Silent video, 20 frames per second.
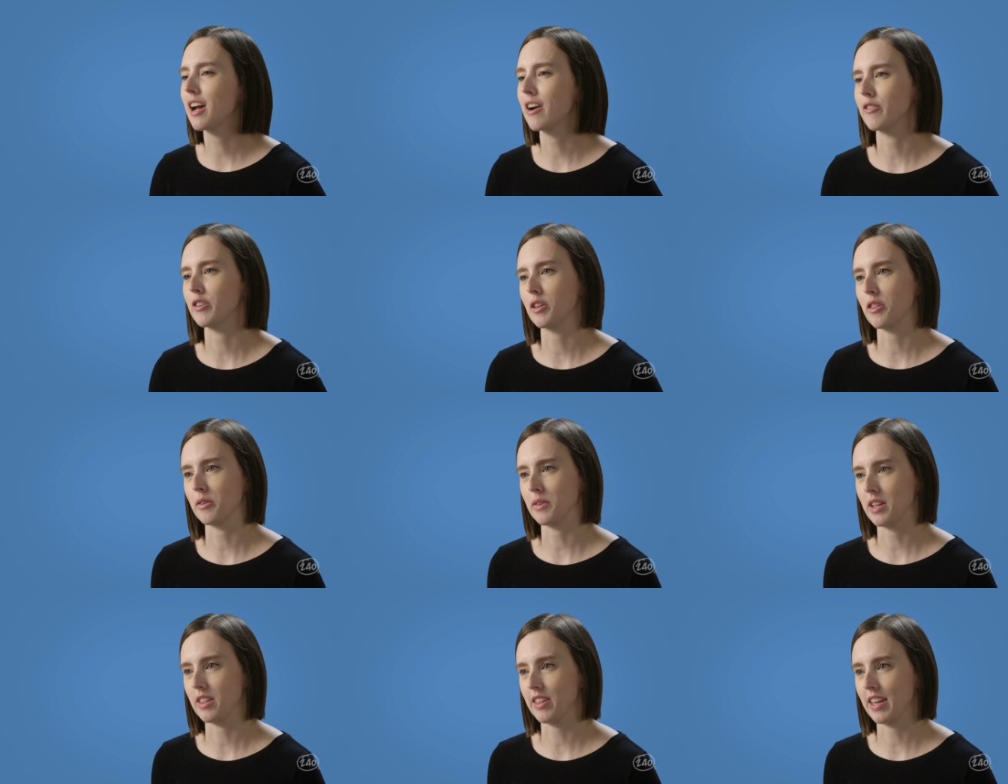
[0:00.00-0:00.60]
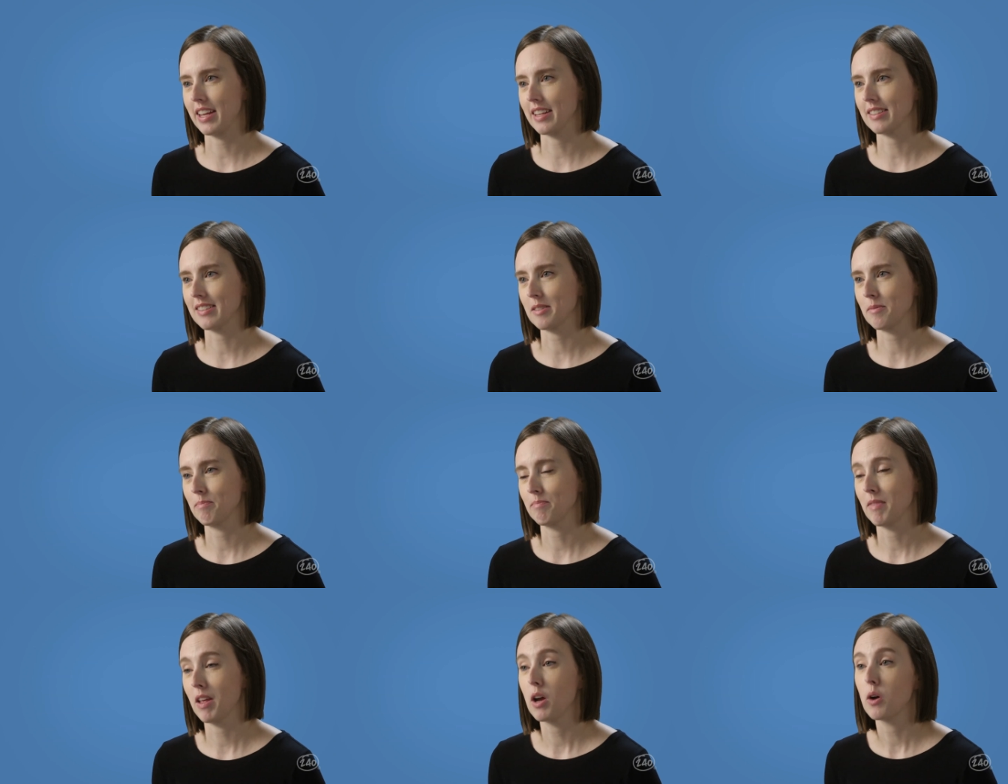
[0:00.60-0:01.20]
cover three
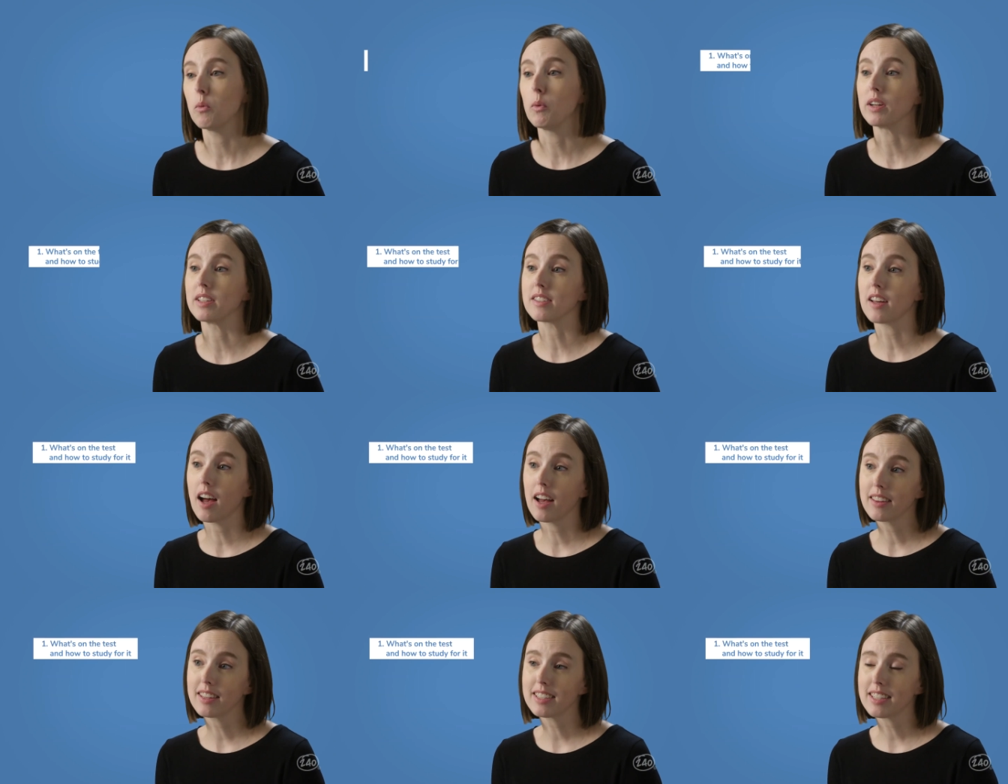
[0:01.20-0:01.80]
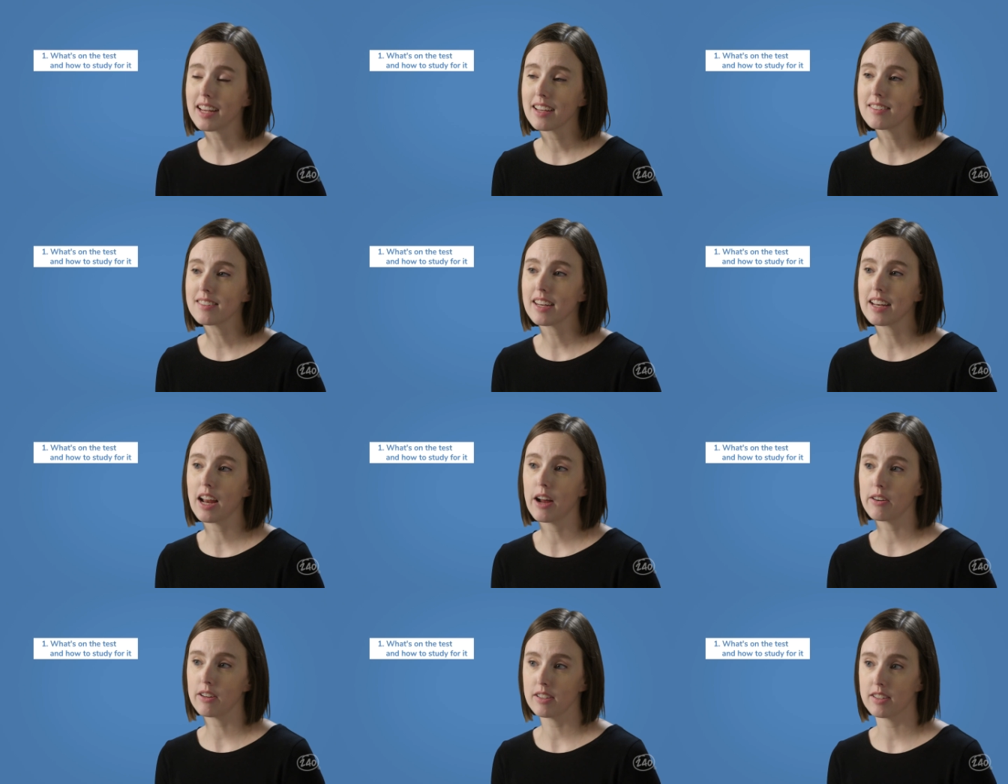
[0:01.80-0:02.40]
things: what's on the test
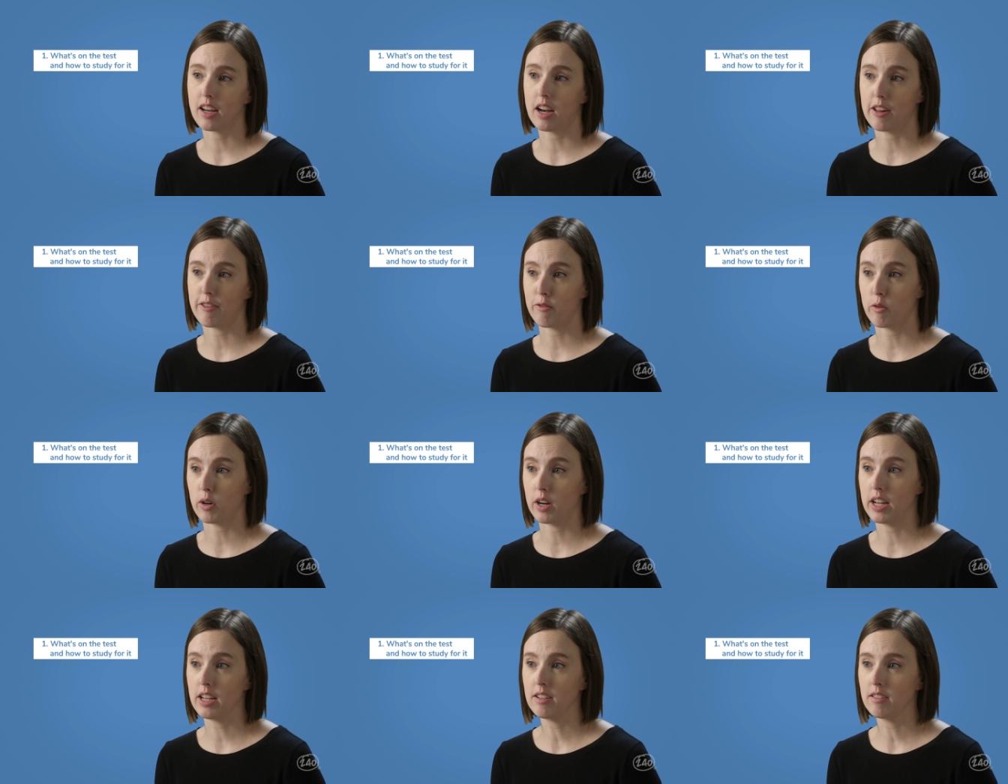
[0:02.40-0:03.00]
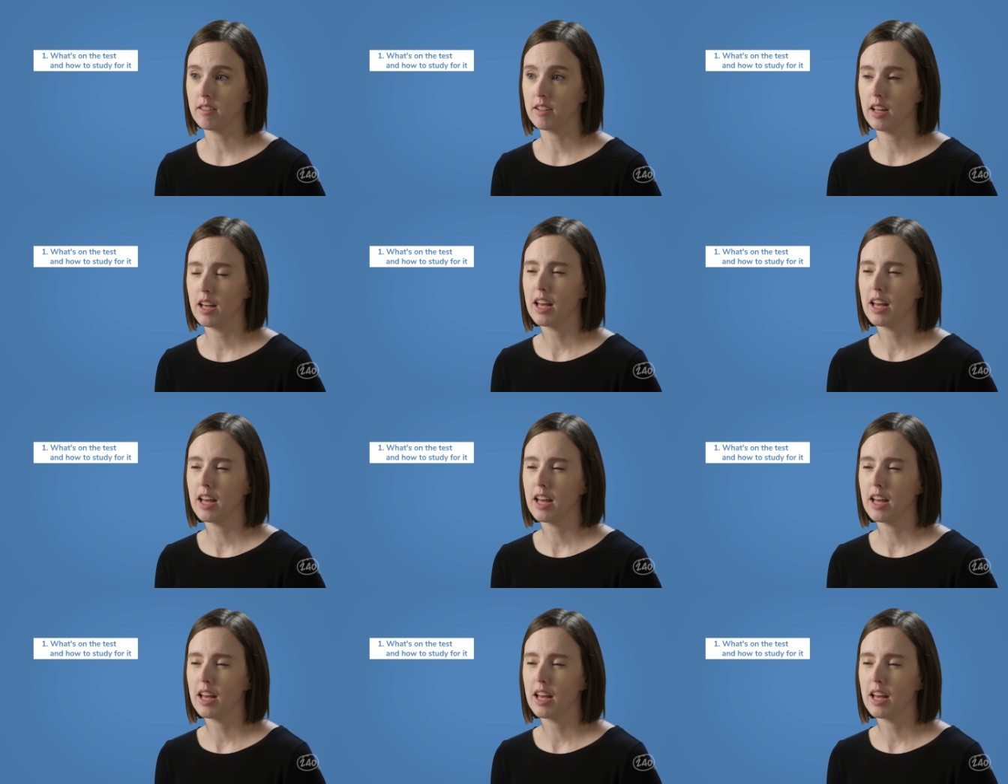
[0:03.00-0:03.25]
and how to study for it,